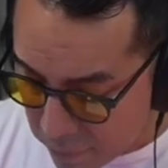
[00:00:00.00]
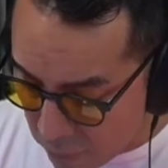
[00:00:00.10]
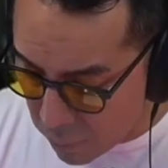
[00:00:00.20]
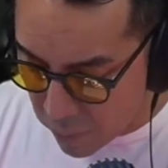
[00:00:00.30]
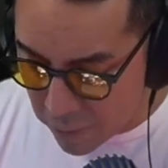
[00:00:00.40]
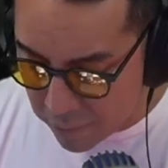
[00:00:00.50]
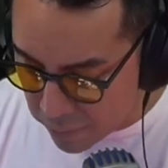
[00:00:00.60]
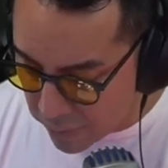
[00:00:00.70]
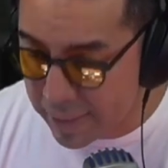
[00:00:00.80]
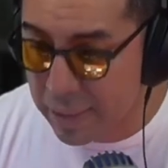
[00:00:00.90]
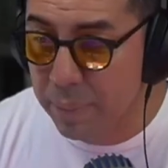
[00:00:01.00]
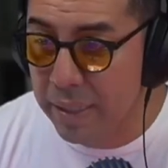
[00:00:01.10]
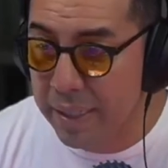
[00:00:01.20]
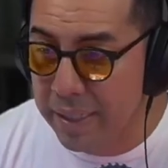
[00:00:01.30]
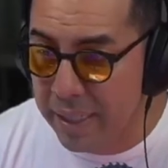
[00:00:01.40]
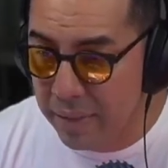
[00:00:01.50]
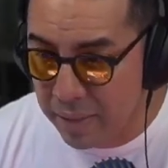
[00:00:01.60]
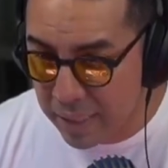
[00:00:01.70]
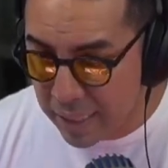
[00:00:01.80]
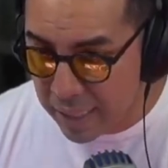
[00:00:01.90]
Well, if you hit the play now
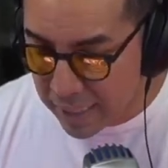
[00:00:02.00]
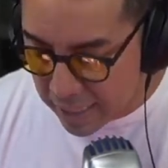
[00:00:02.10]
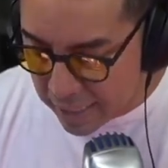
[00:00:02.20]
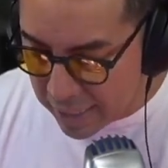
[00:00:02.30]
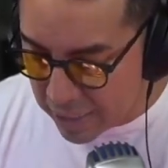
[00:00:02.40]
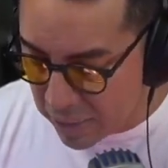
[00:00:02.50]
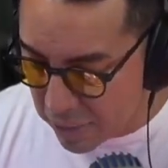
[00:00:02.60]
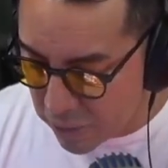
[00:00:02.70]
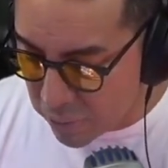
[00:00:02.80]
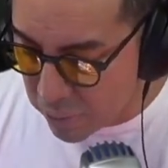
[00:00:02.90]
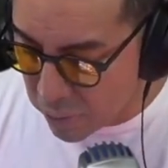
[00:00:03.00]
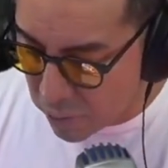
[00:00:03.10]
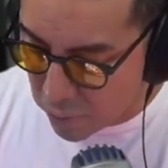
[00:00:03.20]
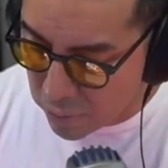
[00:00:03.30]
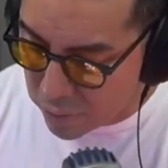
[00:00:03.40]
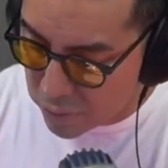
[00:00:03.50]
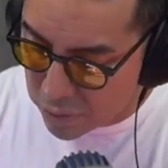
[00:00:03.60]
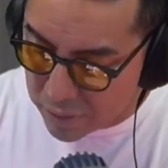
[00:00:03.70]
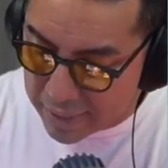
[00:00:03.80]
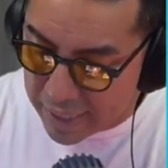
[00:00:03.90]
and you go to
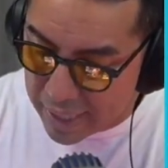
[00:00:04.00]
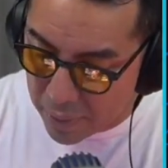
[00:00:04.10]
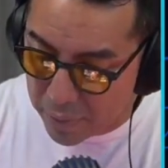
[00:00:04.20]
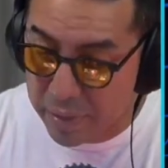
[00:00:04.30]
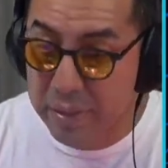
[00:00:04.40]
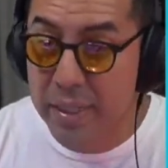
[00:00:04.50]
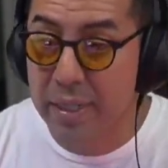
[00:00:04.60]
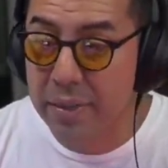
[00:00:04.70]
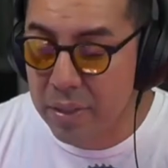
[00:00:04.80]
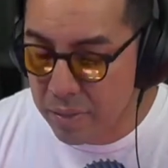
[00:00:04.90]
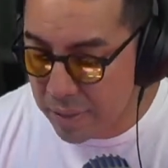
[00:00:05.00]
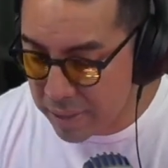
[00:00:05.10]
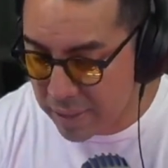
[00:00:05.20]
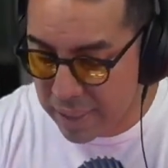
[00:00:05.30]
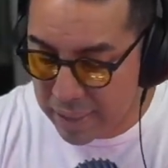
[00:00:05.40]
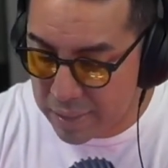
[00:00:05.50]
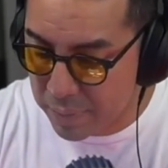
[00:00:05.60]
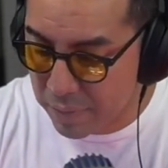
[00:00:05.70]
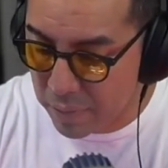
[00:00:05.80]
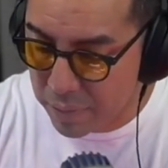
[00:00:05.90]
your towers, there is actually,
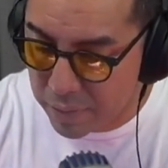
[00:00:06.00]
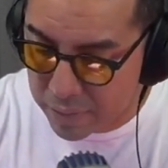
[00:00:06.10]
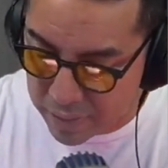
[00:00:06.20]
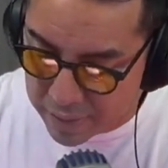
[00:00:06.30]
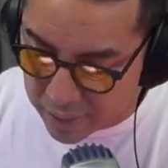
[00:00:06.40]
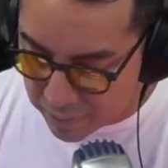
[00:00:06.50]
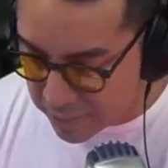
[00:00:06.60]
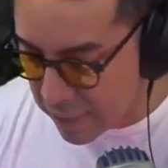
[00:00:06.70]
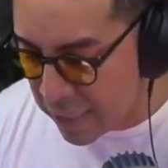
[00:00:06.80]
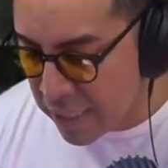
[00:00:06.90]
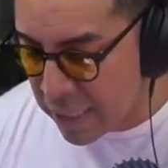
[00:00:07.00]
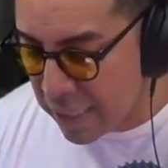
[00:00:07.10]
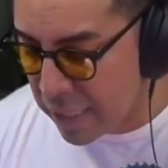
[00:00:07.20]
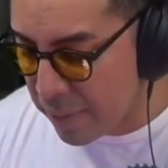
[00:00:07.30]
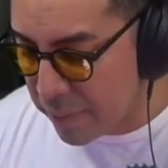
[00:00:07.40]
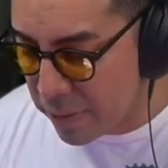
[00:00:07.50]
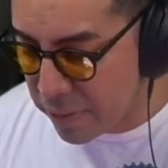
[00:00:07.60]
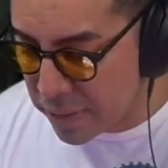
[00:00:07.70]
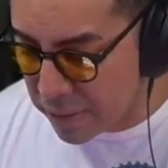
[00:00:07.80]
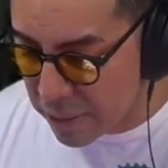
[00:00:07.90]
before we go into towers, there
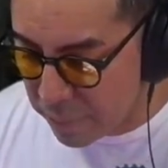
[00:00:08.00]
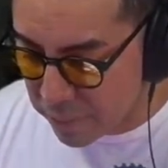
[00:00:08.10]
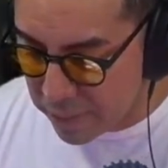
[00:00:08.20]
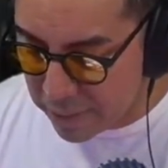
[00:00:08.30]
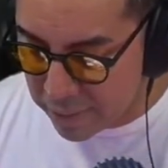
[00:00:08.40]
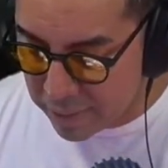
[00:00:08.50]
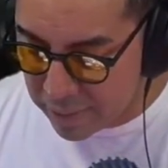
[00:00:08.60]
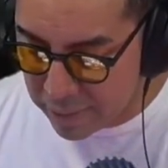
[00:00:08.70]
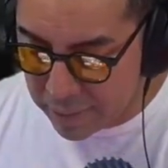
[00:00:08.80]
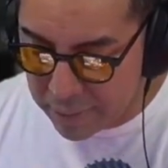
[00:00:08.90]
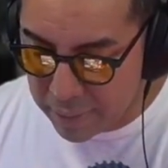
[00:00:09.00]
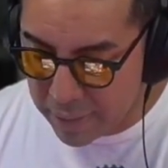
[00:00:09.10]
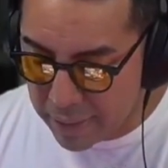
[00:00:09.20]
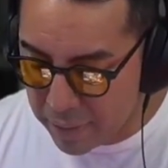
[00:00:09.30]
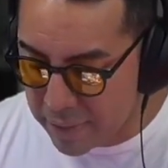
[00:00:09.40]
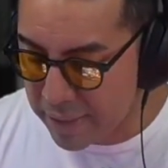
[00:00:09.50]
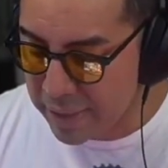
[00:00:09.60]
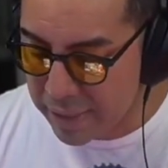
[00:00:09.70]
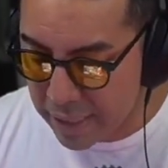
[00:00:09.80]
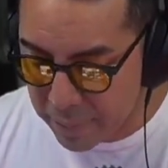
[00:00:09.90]
is a couple of areas in
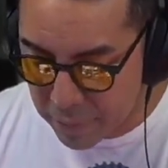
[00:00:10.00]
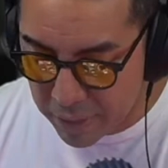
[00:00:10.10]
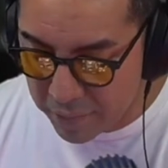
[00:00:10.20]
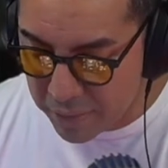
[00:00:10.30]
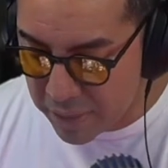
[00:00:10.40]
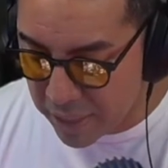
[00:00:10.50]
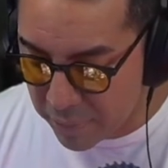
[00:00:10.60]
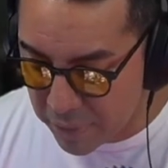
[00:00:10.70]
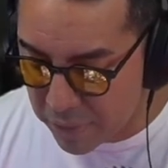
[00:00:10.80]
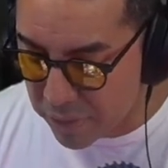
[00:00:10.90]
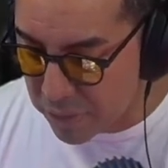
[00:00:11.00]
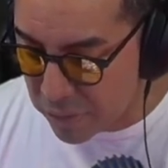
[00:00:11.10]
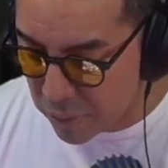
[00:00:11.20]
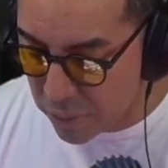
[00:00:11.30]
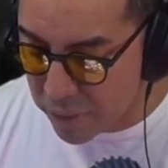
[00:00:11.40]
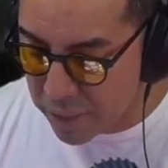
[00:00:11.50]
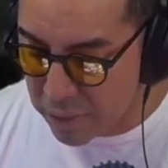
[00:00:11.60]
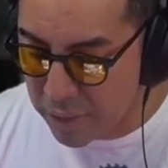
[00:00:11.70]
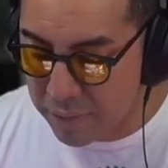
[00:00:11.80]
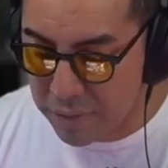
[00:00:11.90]
the game. You have the chapters, the story,
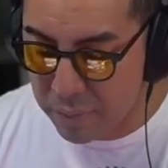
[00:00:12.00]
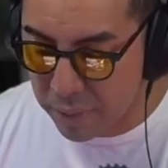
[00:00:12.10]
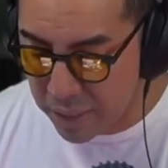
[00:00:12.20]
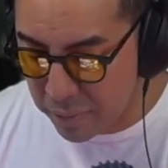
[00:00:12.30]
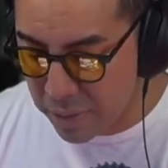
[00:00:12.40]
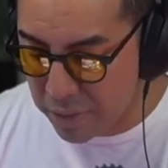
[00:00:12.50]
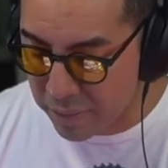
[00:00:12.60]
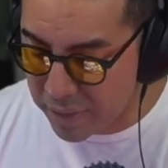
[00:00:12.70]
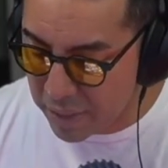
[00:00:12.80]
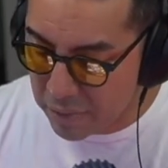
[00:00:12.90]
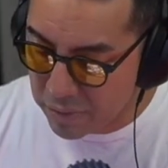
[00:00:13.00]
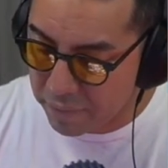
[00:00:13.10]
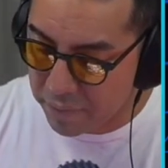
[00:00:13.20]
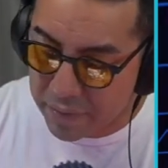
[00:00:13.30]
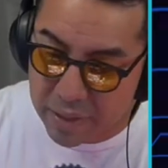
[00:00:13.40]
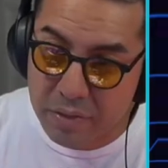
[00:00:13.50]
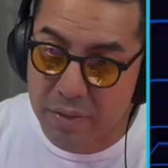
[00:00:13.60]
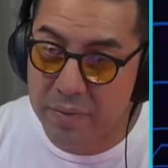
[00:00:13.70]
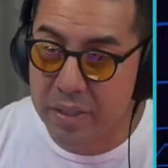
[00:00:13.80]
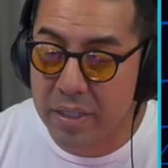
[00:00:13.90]
you have the supply runs, you have towers, you have events, you
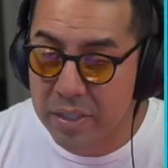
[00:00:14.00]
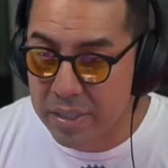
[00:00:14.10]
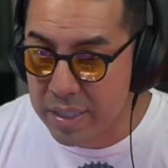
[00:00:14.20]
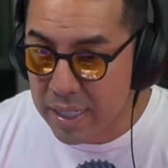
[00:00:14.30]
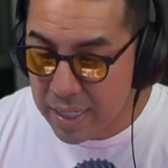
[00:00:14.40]
have dungeons.